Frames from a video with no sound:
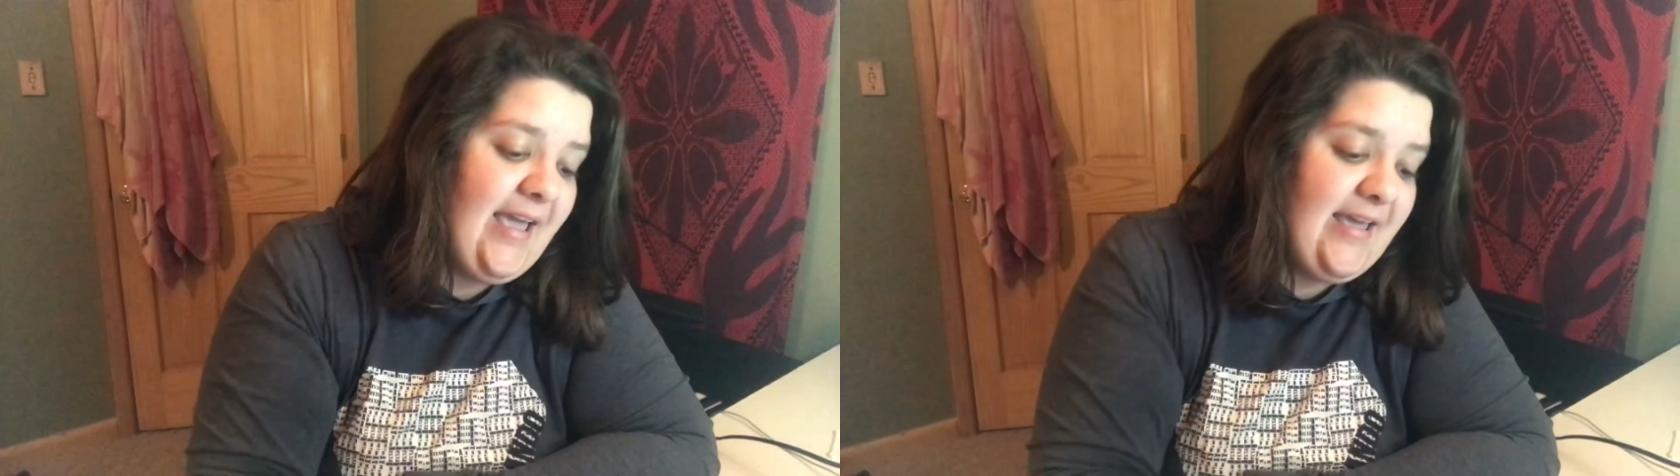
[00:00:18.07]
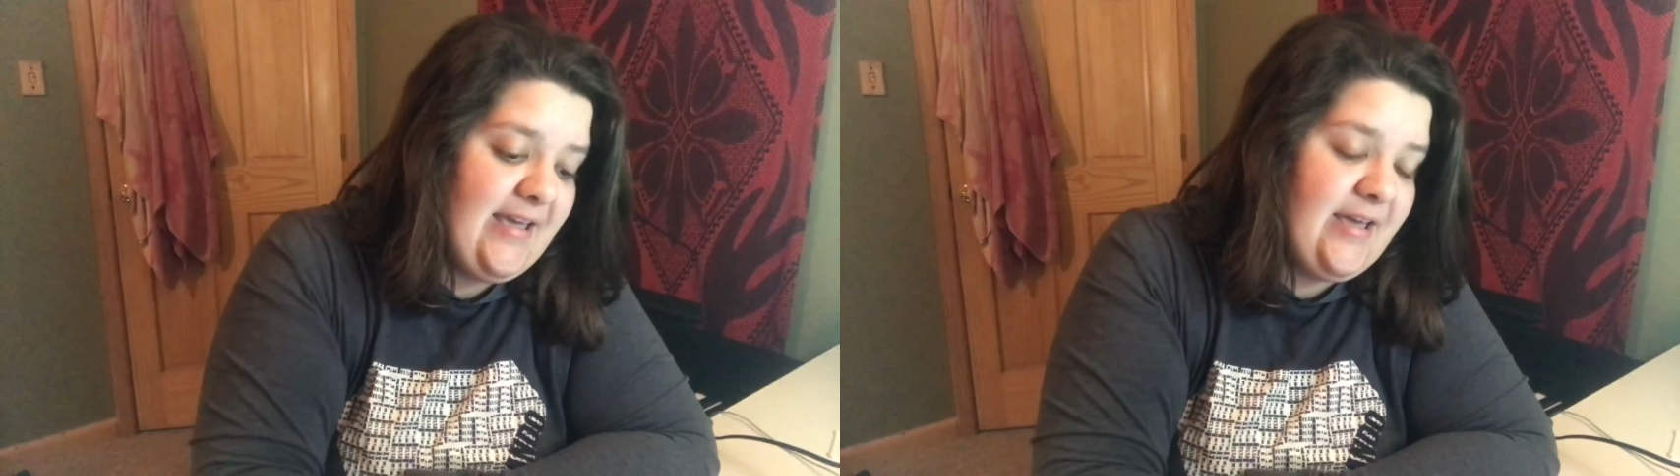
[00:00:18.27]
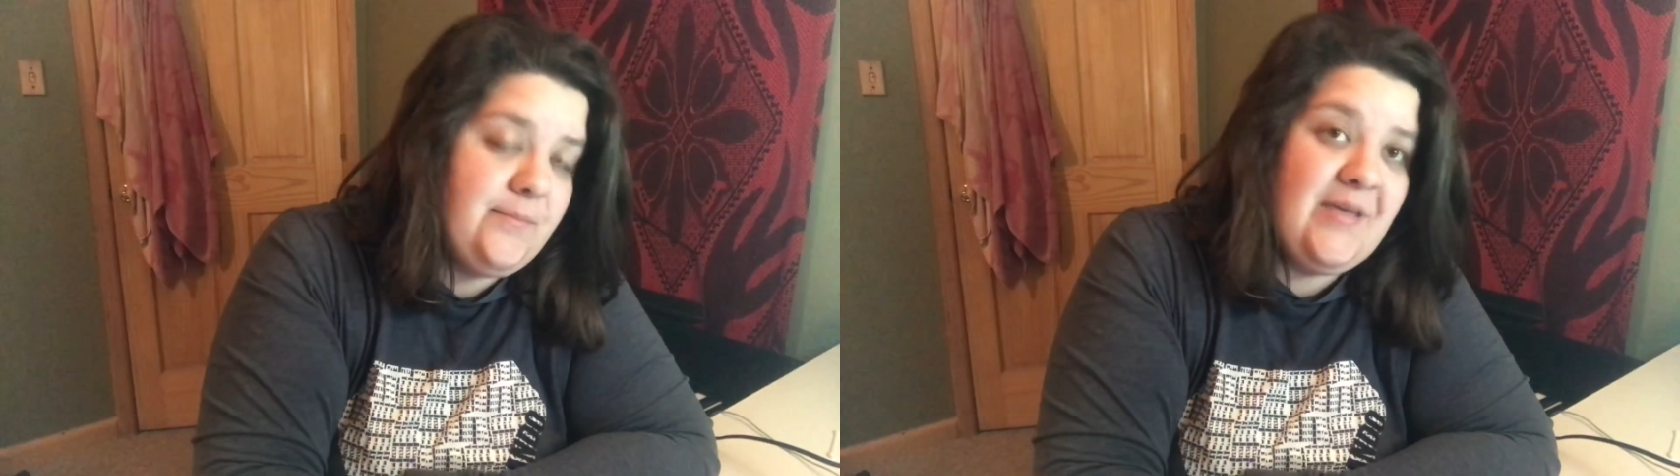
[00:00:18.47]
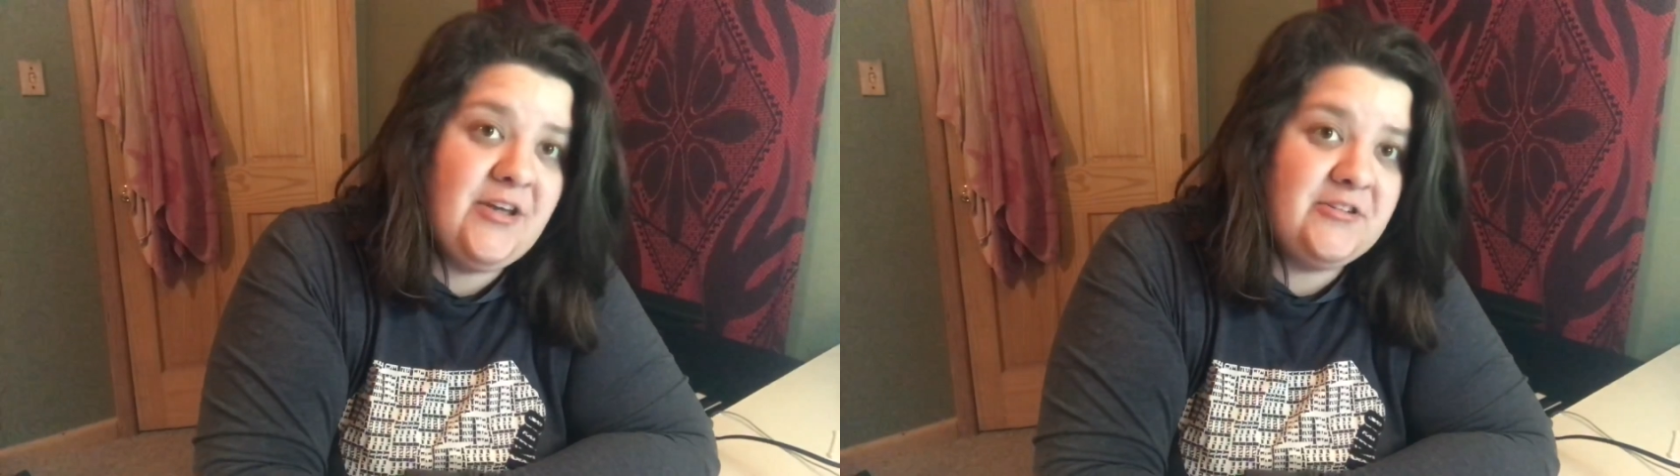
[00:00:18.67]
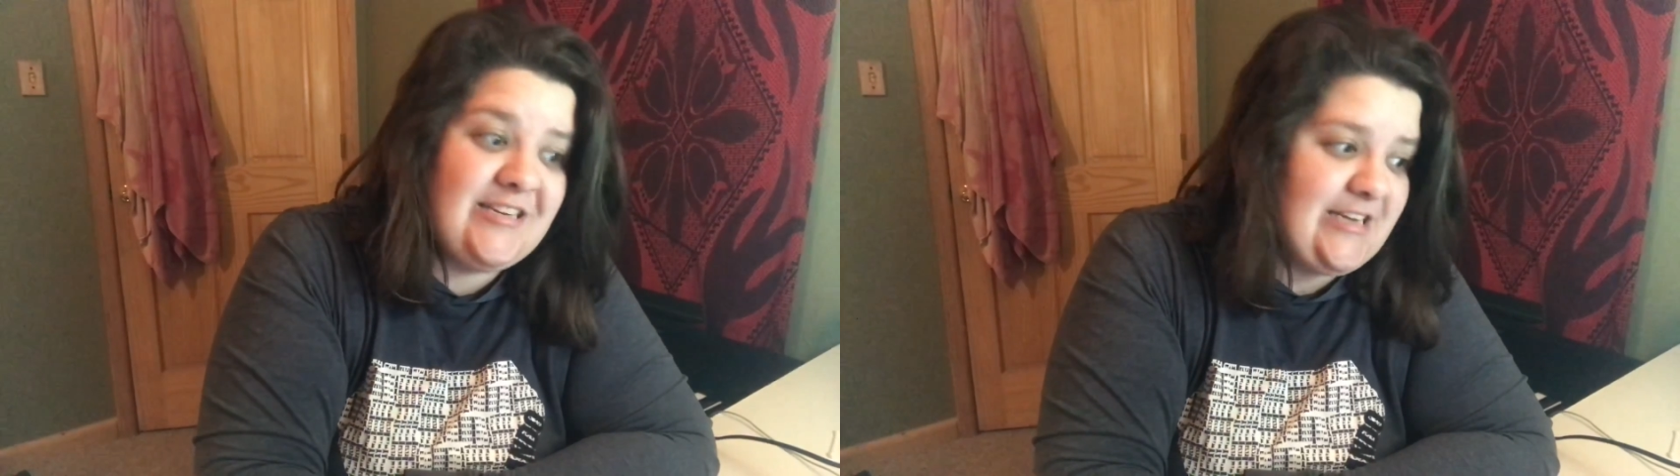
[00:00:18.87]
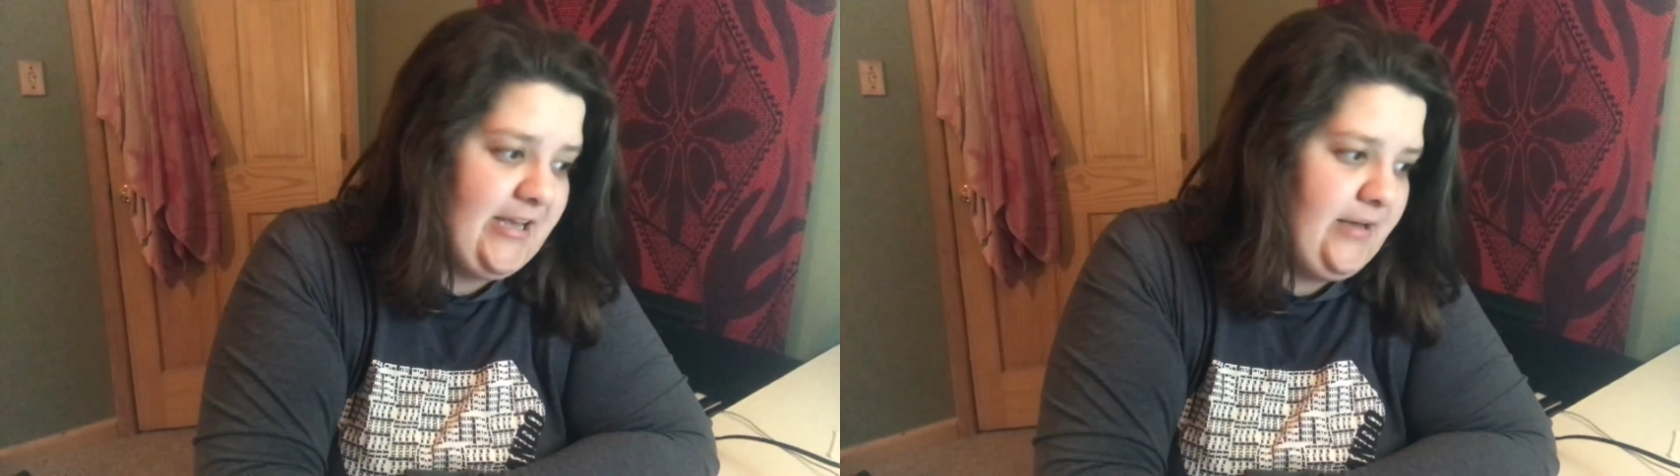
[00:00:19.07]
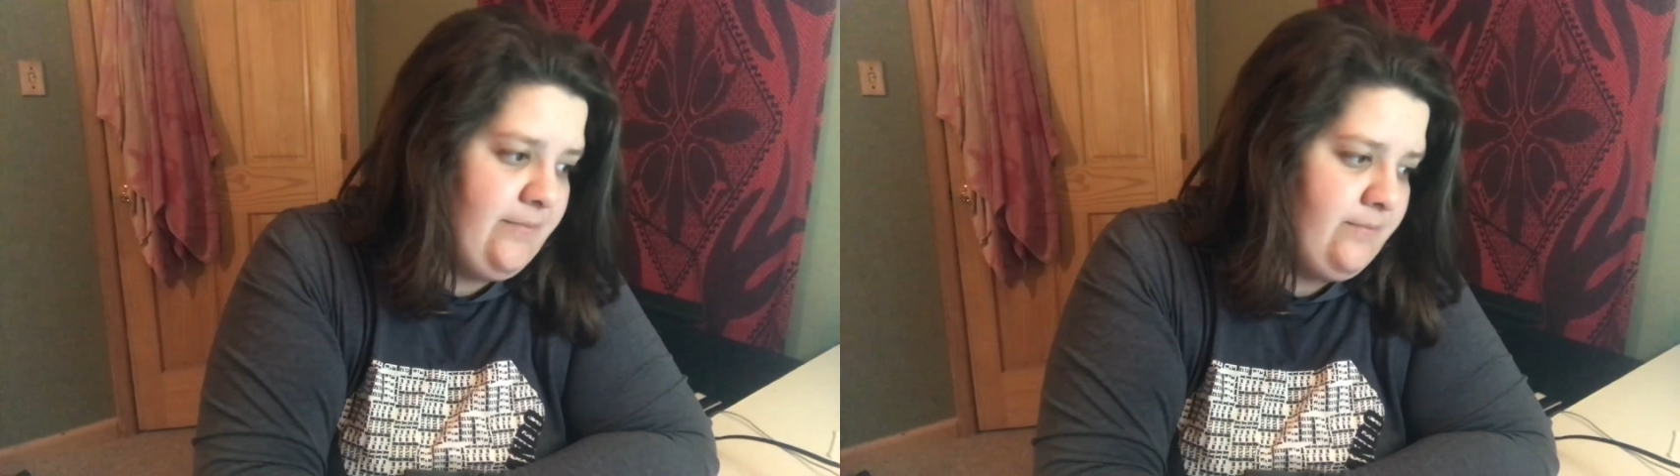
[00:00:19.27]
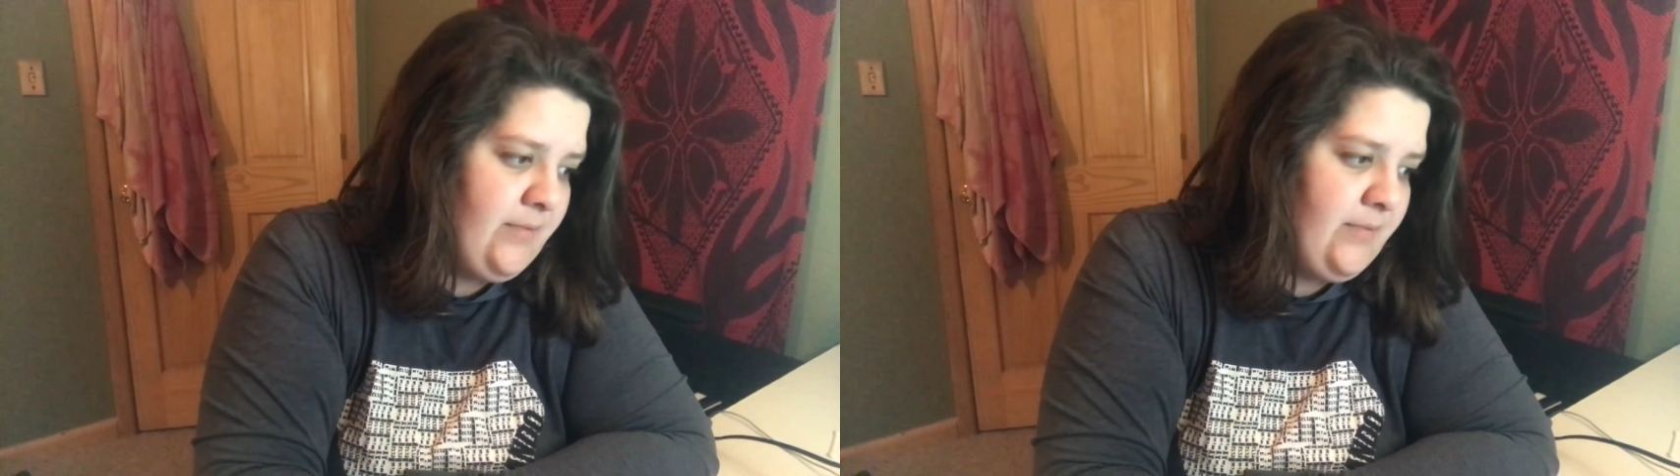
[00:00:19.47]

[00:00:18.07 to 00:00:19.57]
am here today